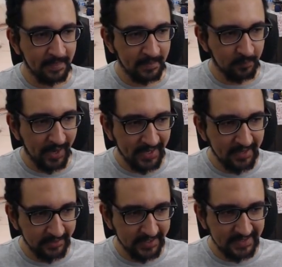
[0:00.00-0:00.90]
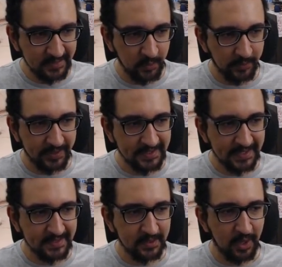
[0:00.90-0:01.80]
right here, this is good. This
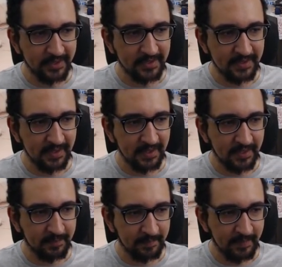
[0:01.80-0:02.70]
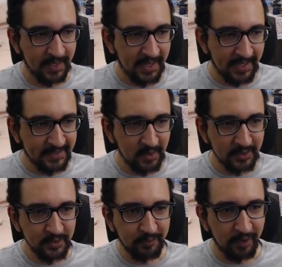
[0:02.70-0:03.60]
is not, it's not
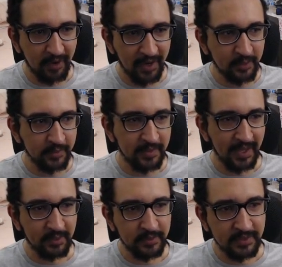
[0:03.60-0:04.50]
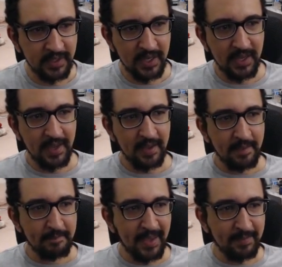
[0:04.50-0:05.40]
too far. I could
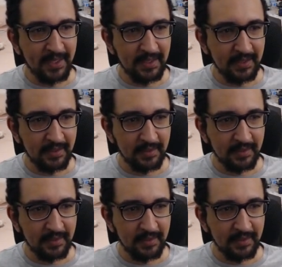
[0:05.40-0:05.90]
maybe